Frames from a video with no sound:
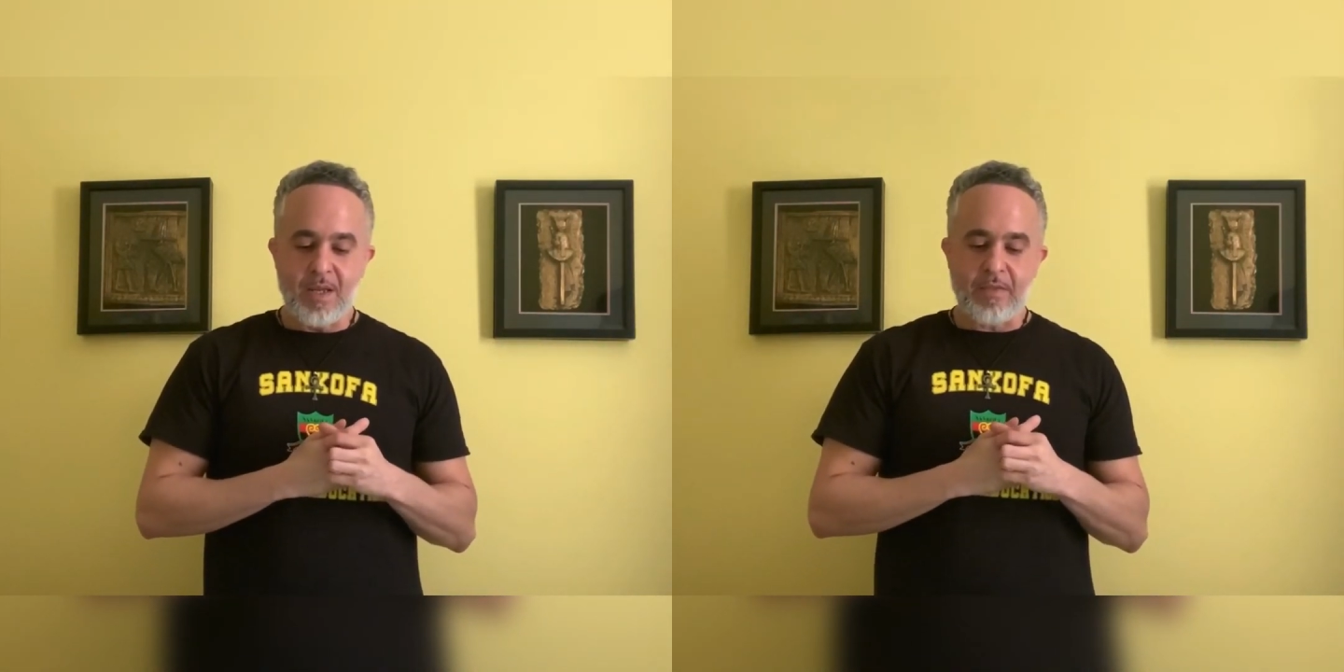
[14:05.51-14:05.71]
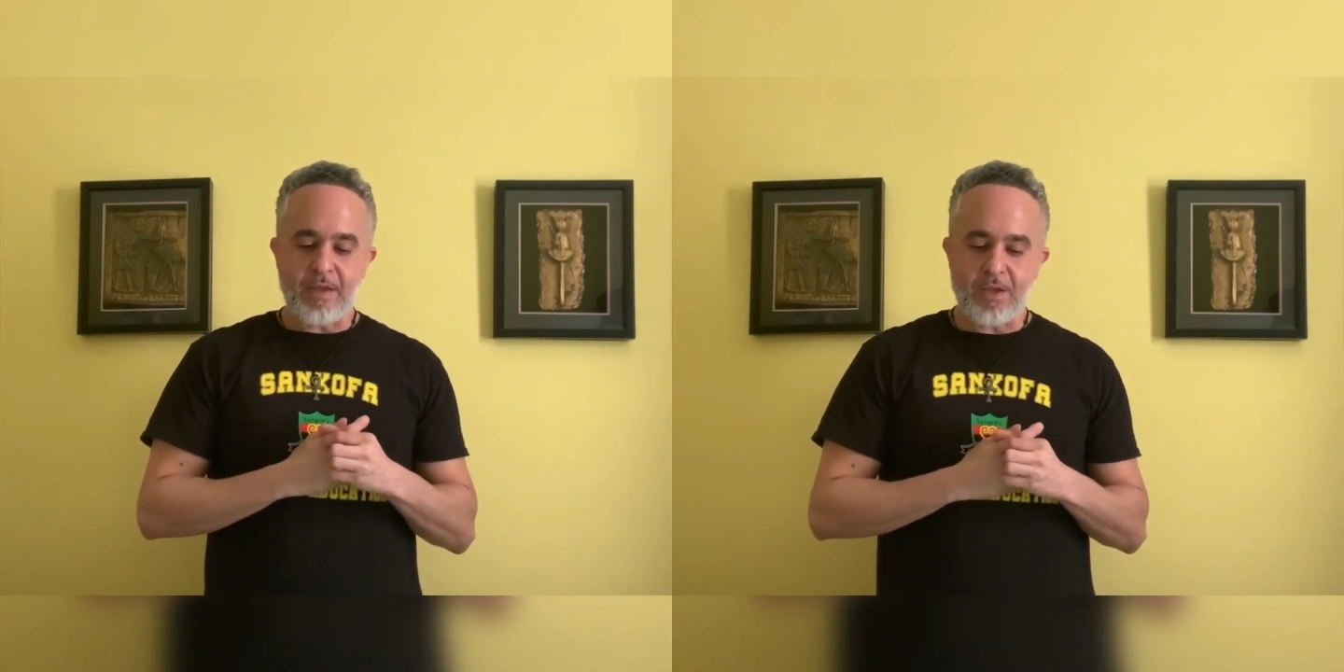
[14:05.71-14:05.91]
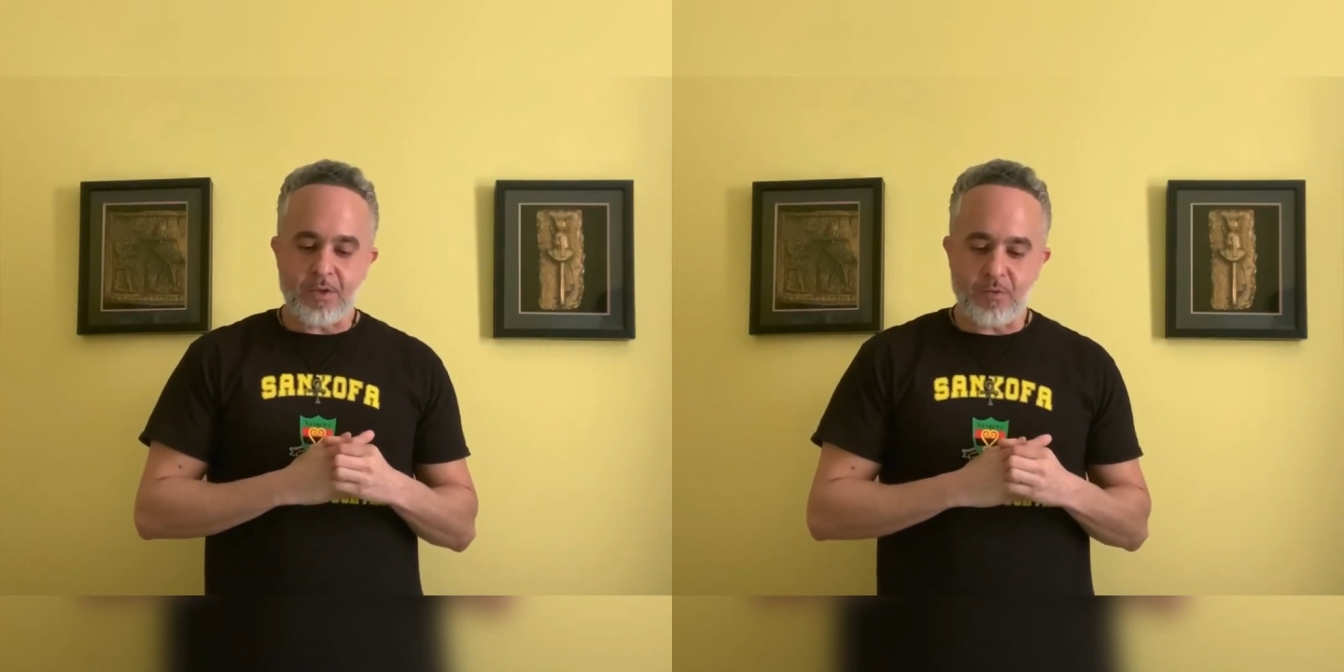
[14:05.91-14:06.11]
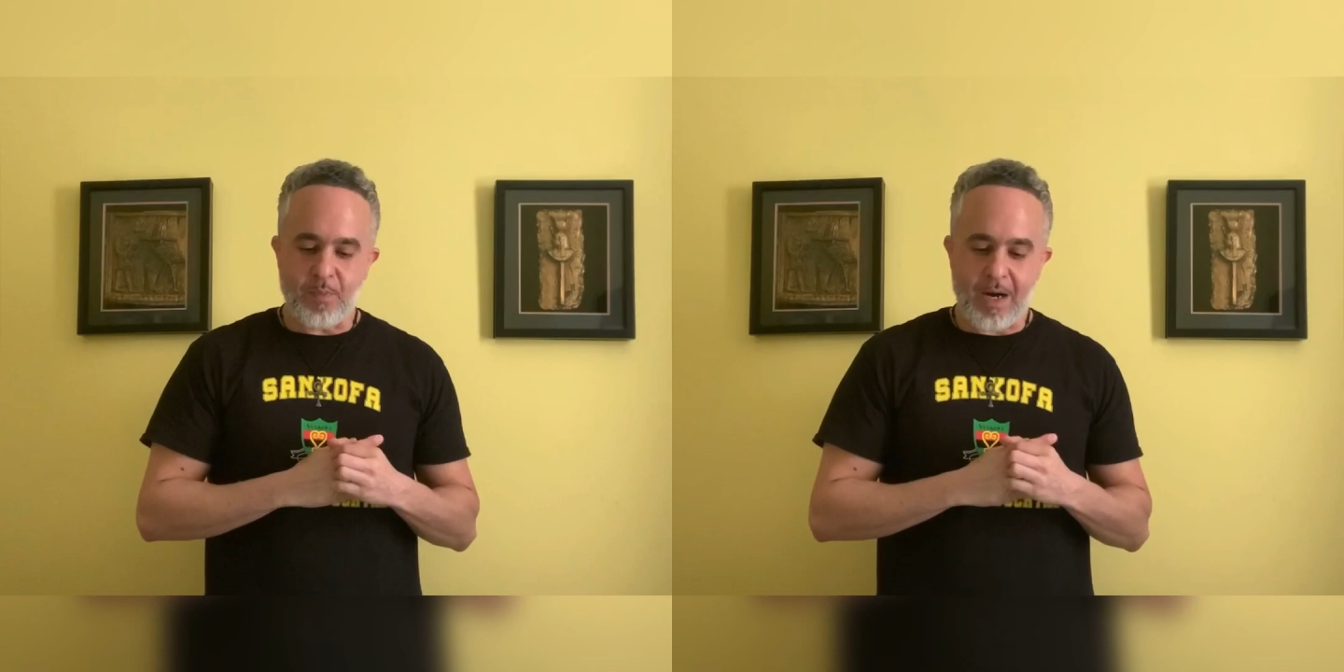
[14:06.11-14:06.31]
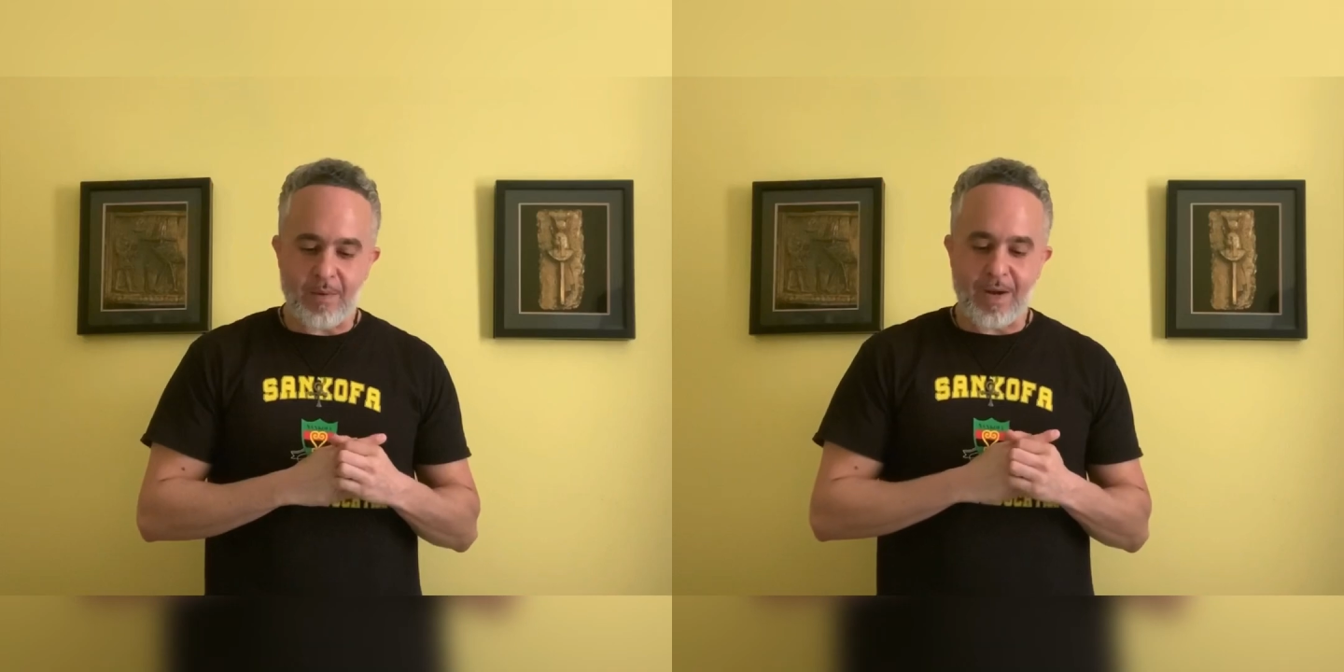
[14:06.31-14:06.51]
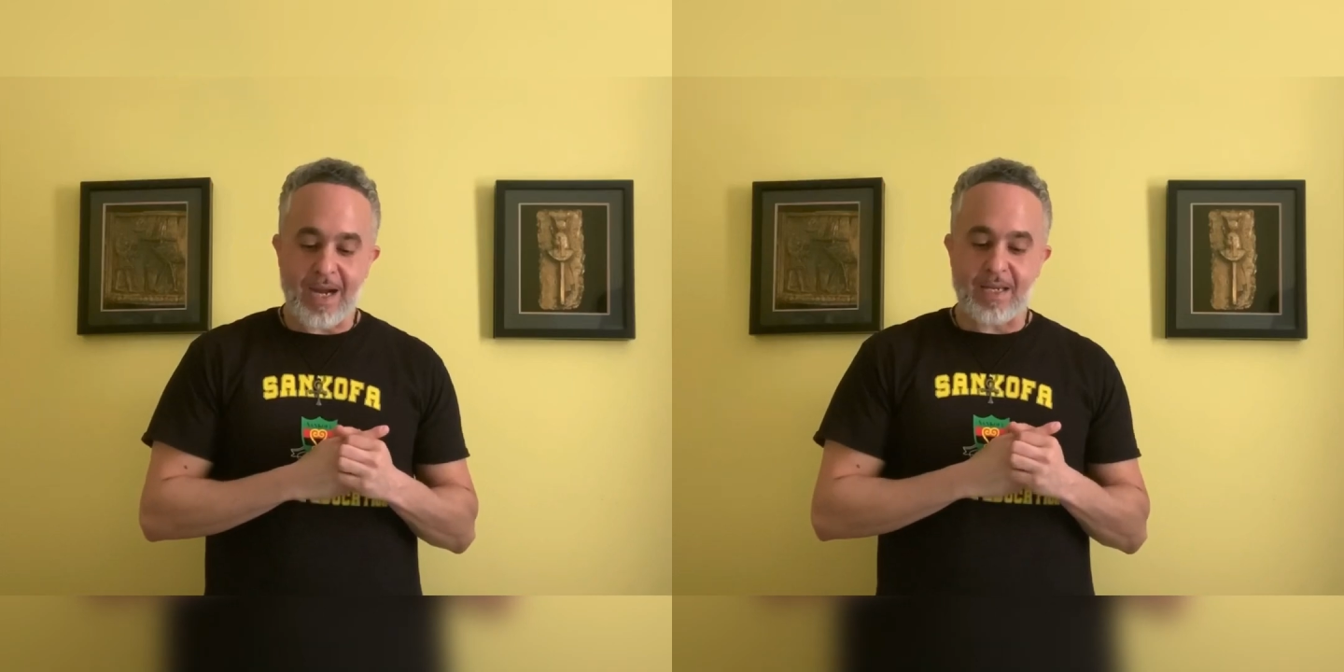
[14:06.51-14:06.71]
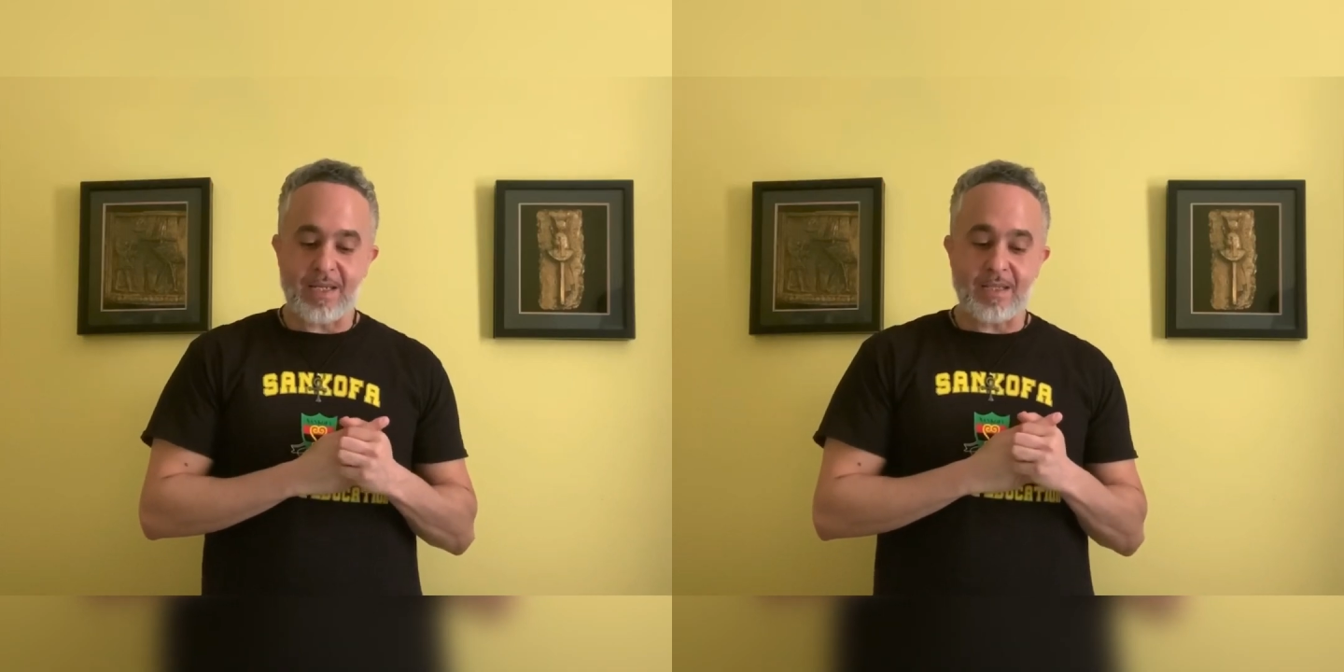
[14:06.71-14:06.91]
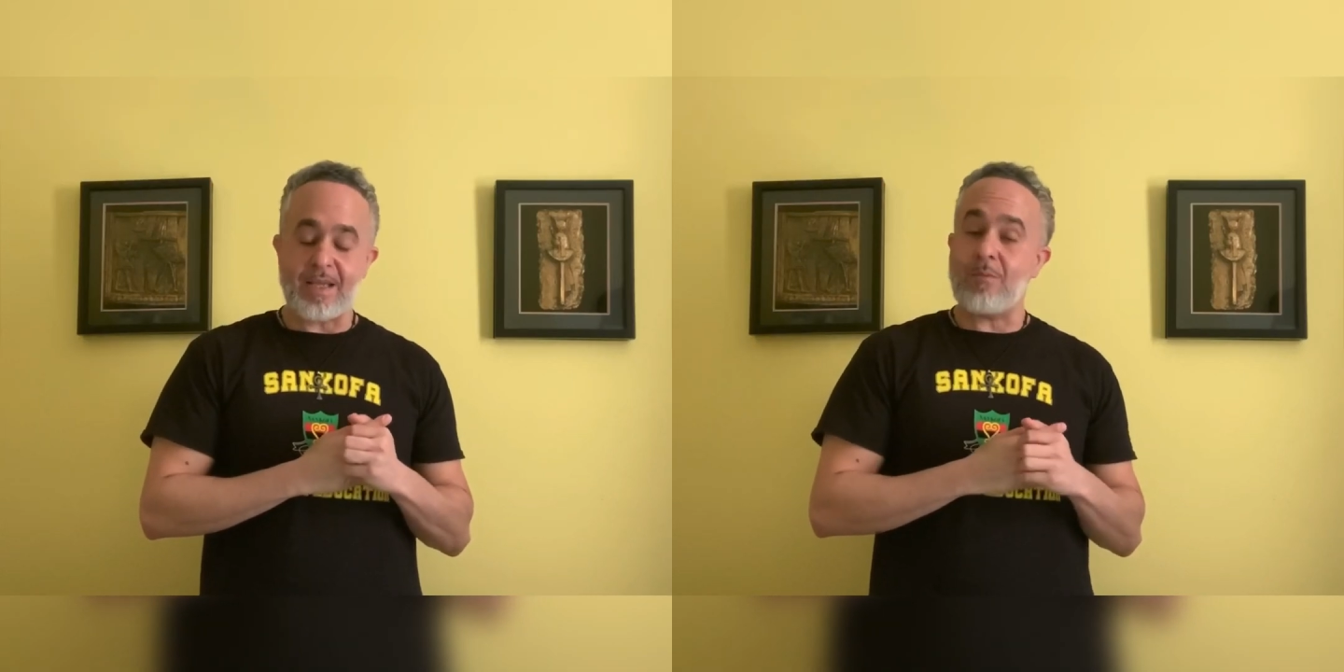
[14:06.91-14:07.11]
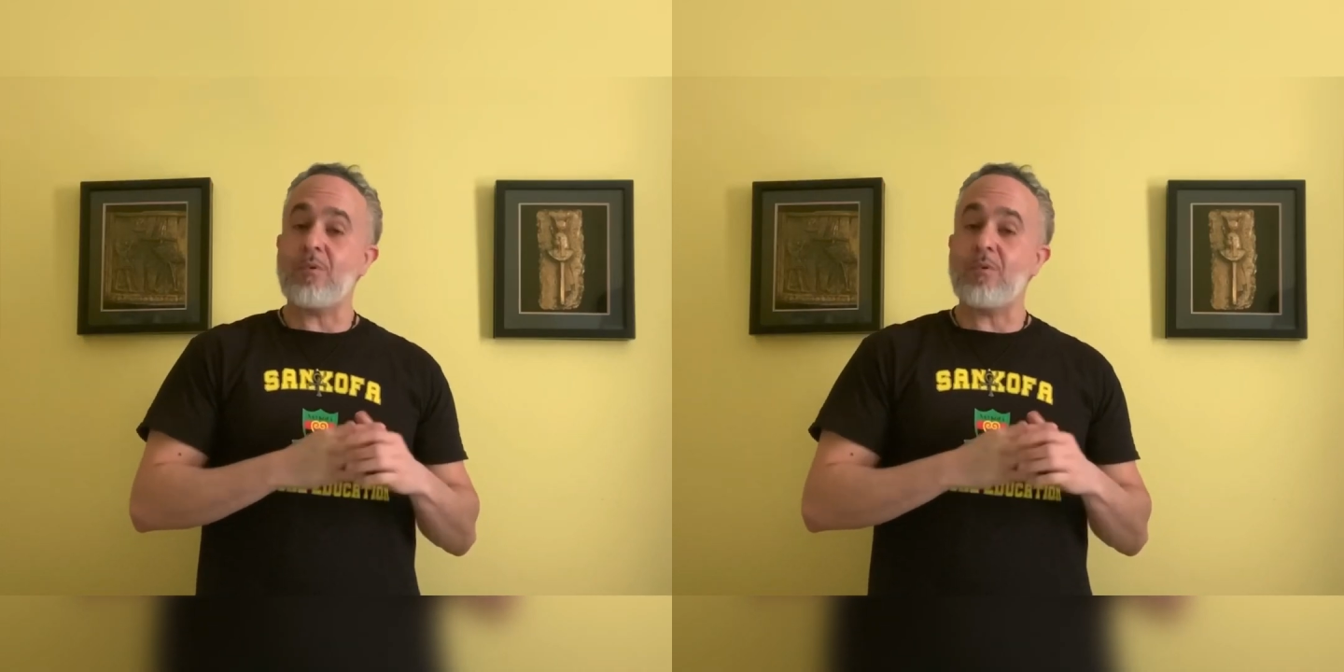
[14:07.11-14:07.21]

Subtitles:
Thank you, Baba. I needed that.